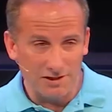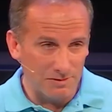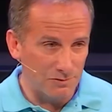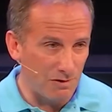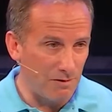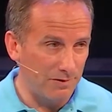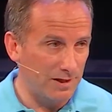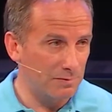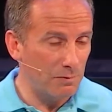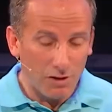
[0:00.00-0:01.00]
come dwell with
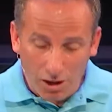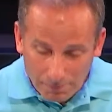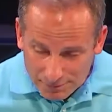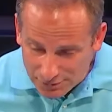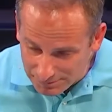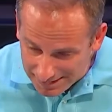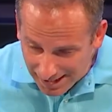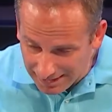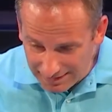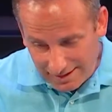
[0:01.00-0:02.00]
us, but we are pursuing
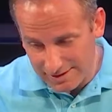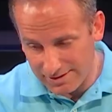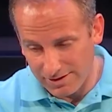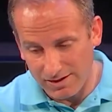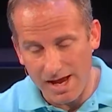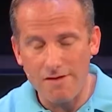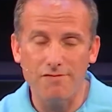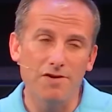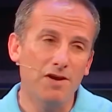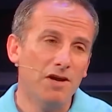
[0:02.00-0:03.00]
godliness in our
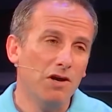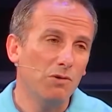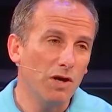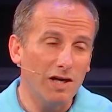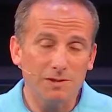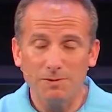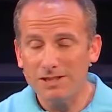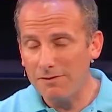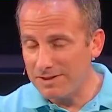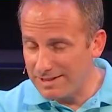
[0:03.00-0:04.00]
life. We are supposed
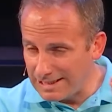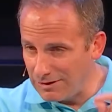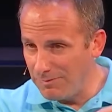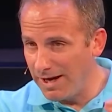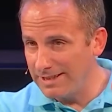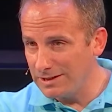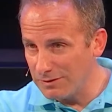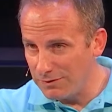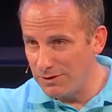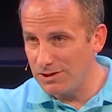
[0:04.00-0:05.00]
to have a single-minded
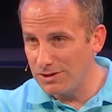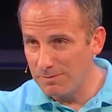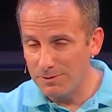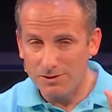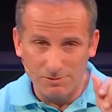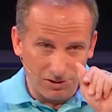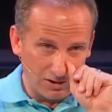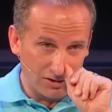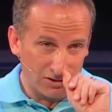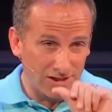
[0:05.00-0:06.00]
devotion to pursuing
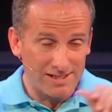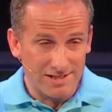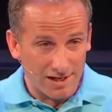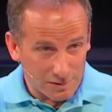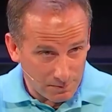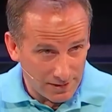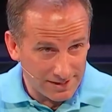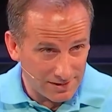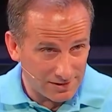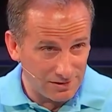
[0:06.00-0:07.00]
Jesus Christ. God has
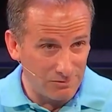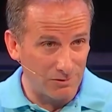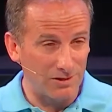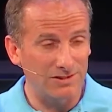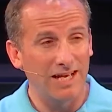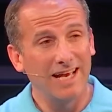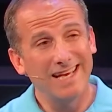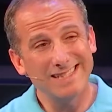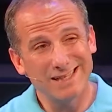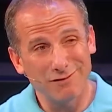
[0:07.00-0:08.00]
placed us in the world.
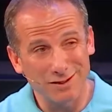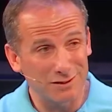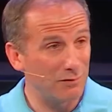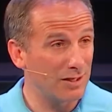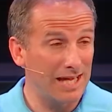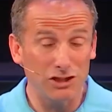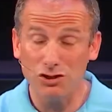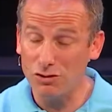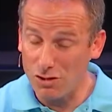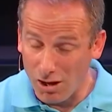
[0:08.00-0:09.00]
He's given us a
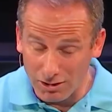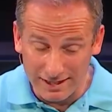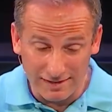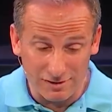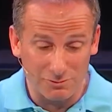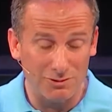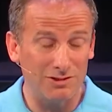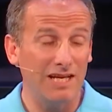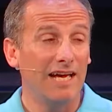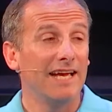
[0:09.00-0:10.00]
vocational calling in this
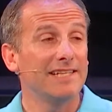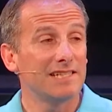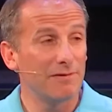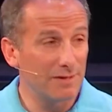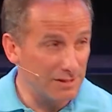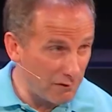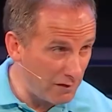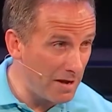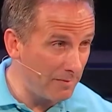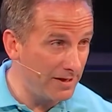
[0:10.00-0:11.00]
world. He's given us a
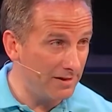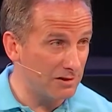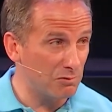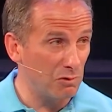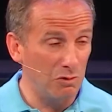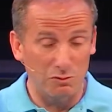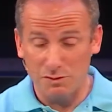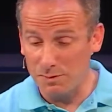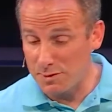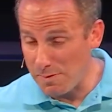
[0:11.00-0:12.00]
family in this world. We're
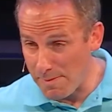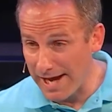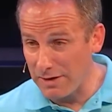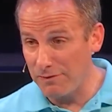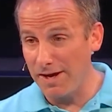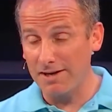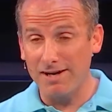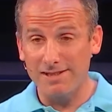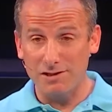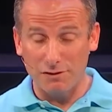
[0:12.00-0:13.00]
supposed to be magnifying
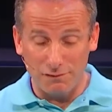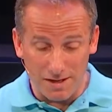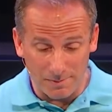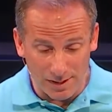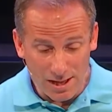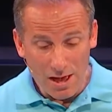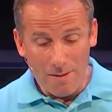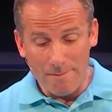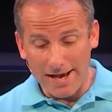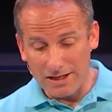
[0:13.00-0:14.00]
Christ in our family,
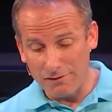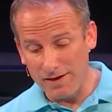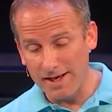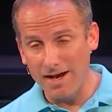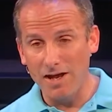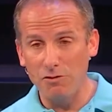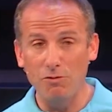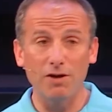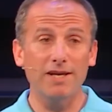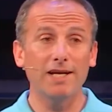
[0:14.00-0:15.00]
magnifying God at
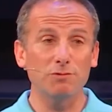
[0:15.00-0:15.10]
work as